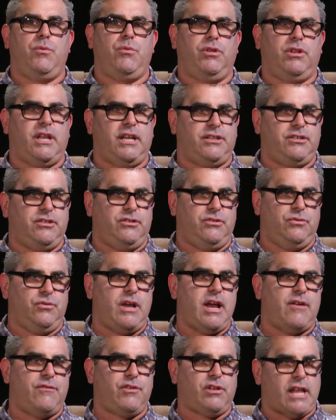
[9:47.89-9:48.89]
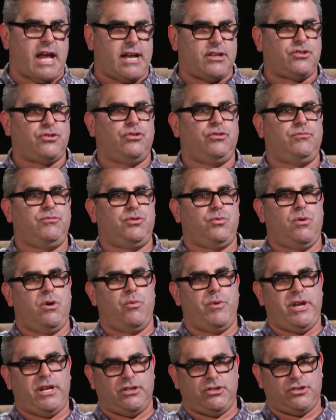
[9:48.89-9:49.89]
We would like to have classrooms
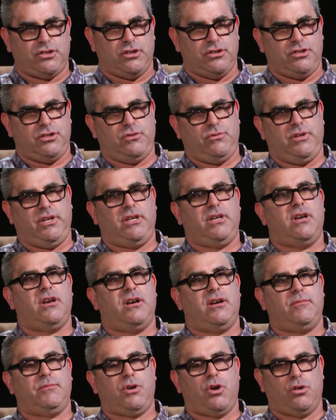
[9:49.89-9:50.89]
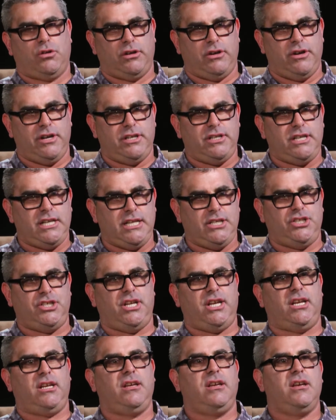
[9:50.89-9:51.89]
where we can start doing culinary
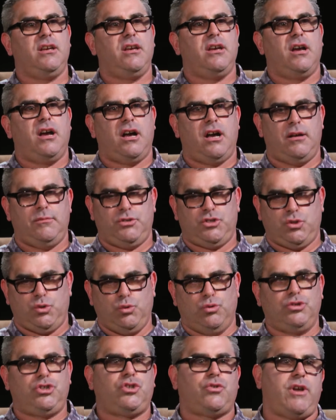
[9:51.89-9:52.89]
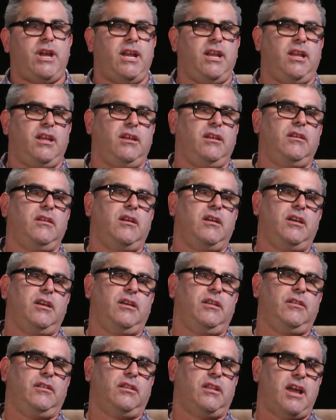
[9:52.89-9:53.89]
teaching, school training,
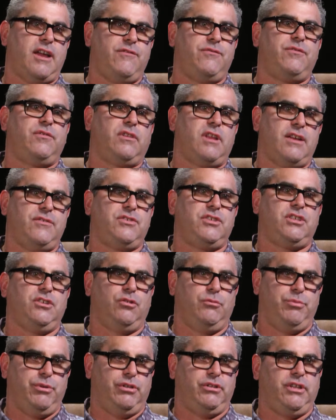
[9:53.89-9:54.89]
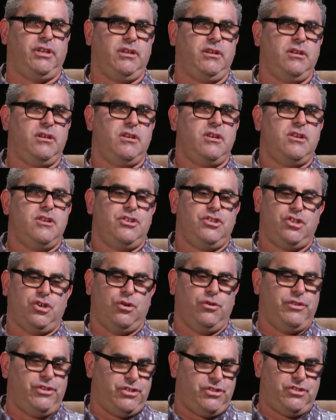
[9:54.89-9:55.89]
and life skill building.
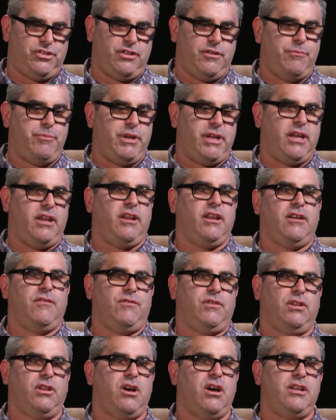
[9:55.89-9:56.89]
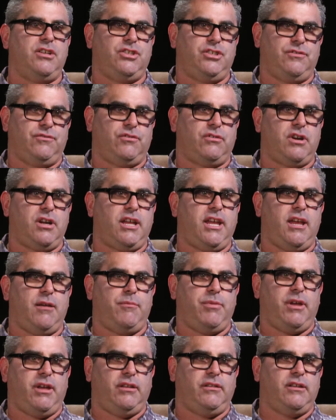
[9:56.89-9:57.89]
So this is the beginning of a launch for a
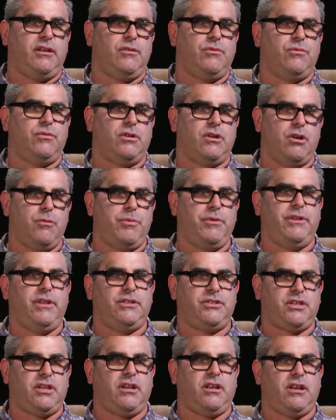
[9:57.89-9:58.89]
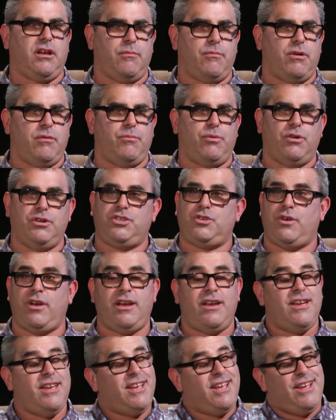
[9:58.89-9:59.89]
campaign that we're hoping that's going to come on board.
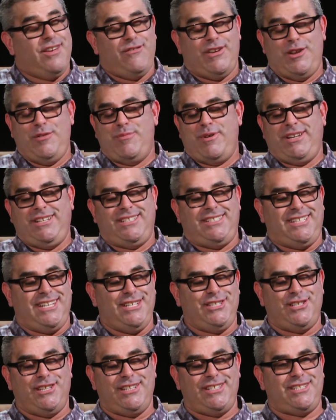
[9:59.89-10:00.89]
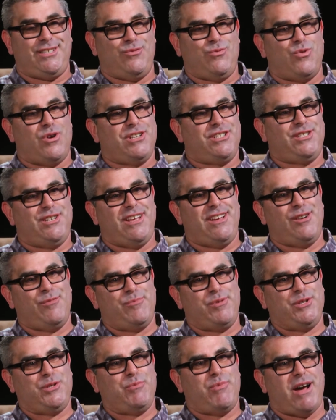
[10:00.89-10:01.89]
So if anybody sees this and wants to
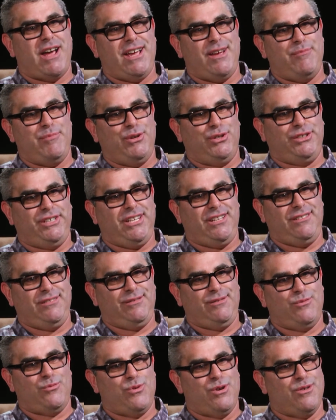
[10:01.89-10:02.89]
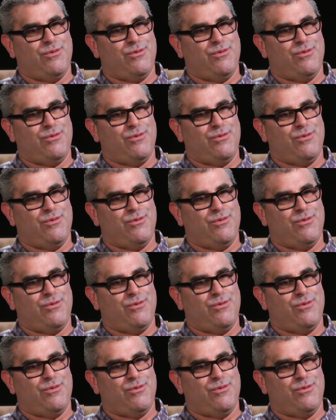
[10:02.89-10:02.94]
help us buy a building,